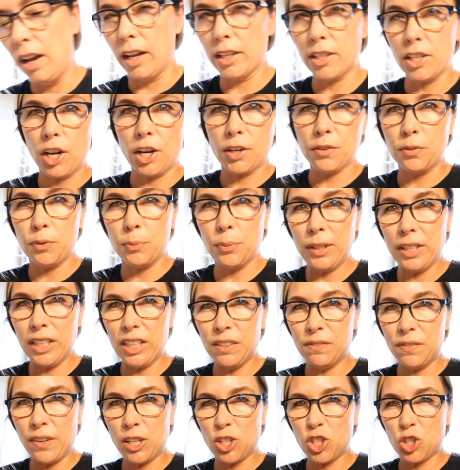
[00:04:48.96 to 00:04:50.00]
it's hard for me to
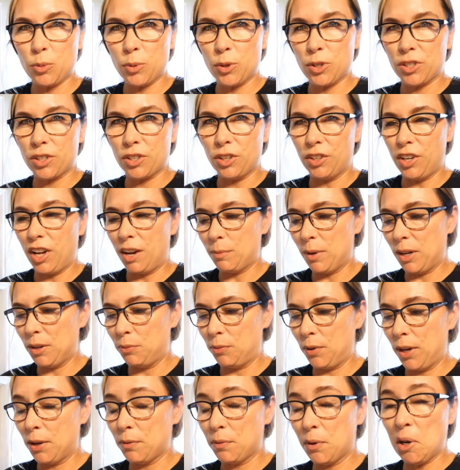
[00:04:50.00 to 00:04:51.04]
eat vegetables they're not my
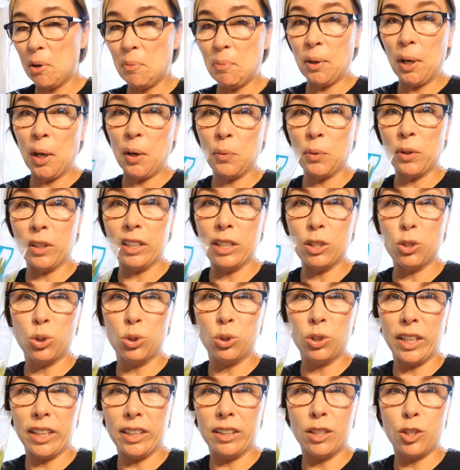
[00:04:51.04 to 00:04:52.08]
favorite but I really do
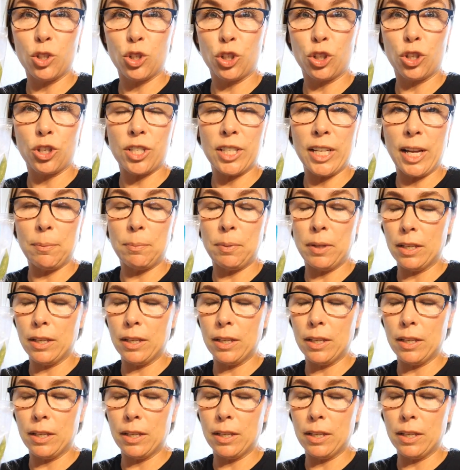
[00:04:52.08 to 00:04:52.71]
like these sugar snap